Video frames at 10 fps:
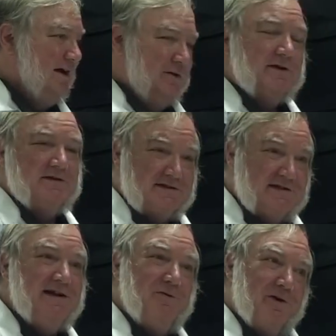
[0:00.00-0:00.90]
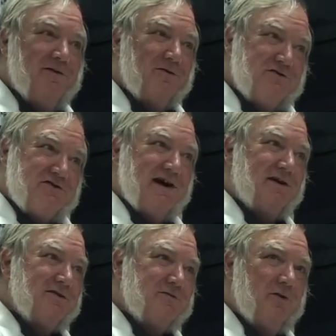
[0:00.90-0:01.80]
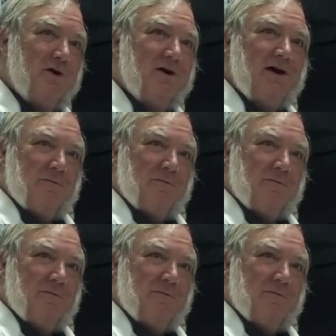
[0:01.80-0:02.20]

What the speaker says: you can see where those channels were,